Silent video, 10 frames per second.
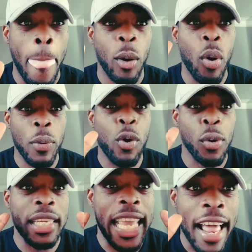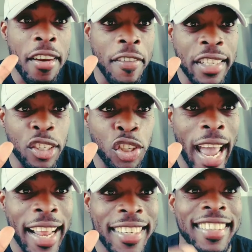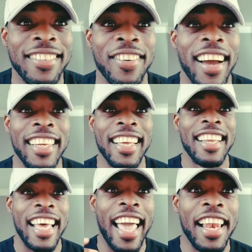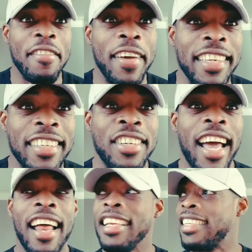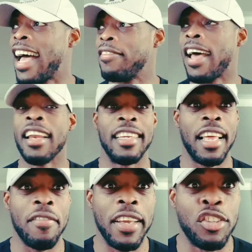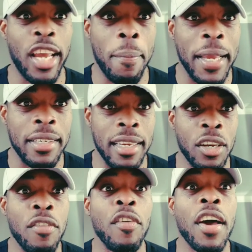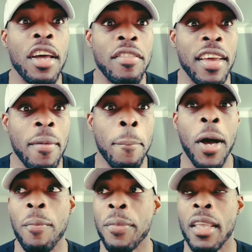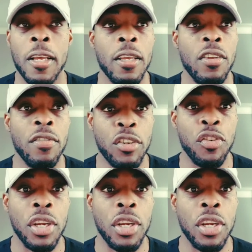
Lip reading: what we call the elevator chat, right? The elevator chat. I need to have that. The elevator chat, basically, I don't know if you've heard of it, but you've literally